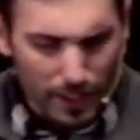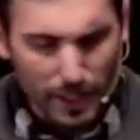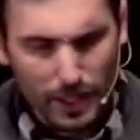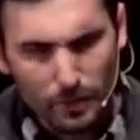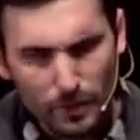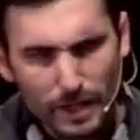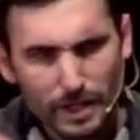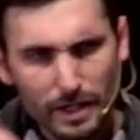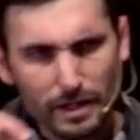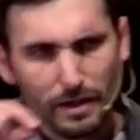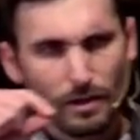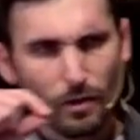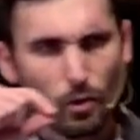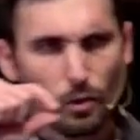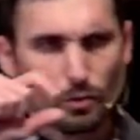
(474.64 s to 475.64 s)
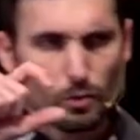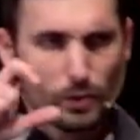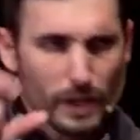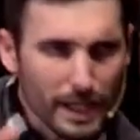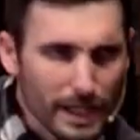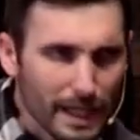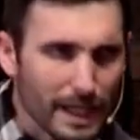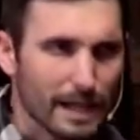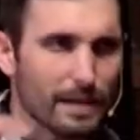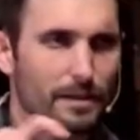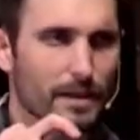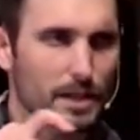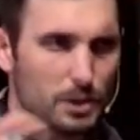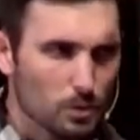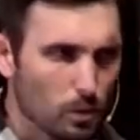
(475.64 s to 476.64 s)
Hearing or
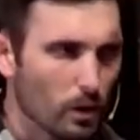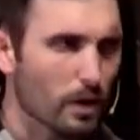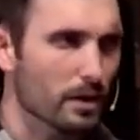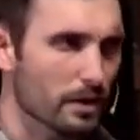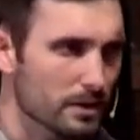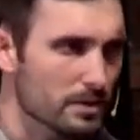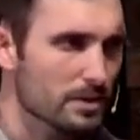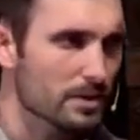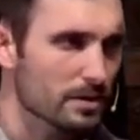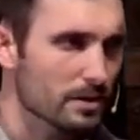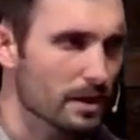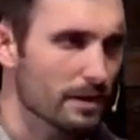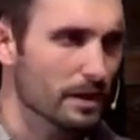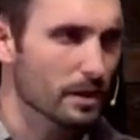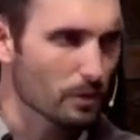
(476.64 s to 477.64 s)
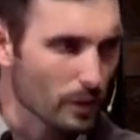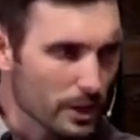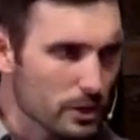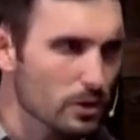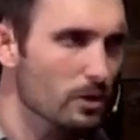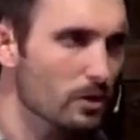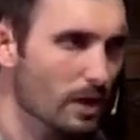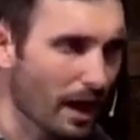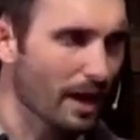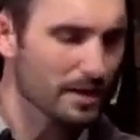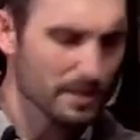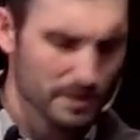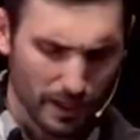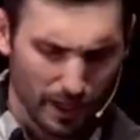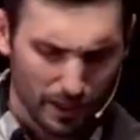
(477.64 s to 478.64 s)
reading these words in the original
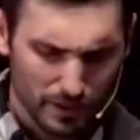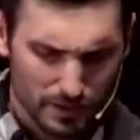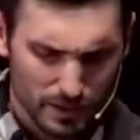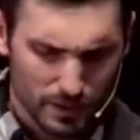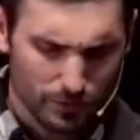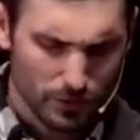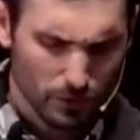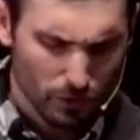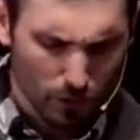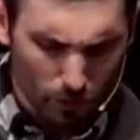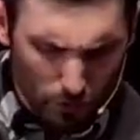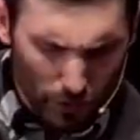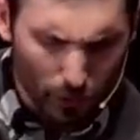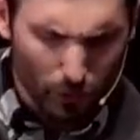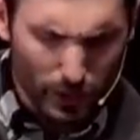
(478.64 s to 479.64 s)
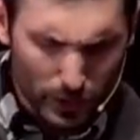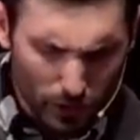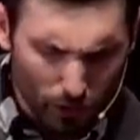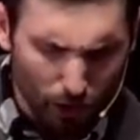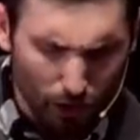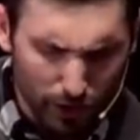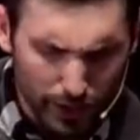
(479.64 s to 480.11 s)
context, if you were the original